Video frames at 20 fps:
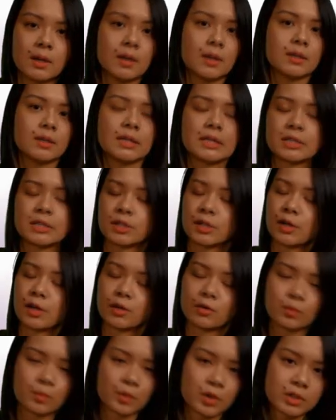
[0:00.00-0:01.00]
need to go to
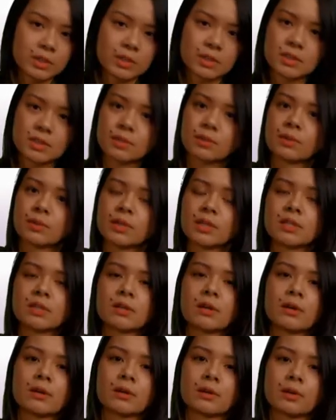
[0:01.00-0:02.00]
emergency or need to
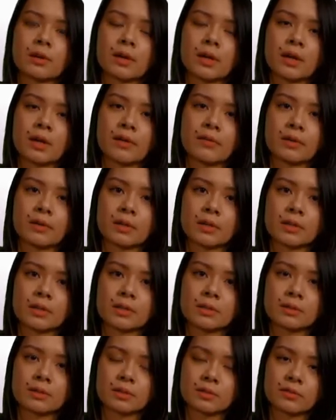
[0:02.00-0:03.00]
go to another
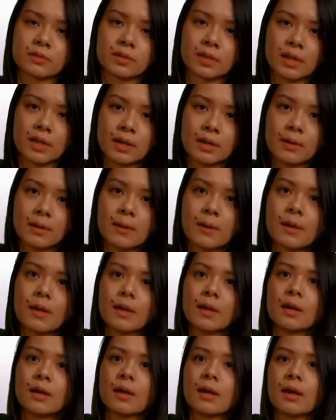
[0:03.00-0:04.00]
doctor for care.
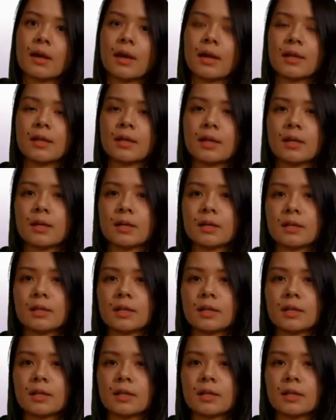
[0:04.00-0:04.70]
And then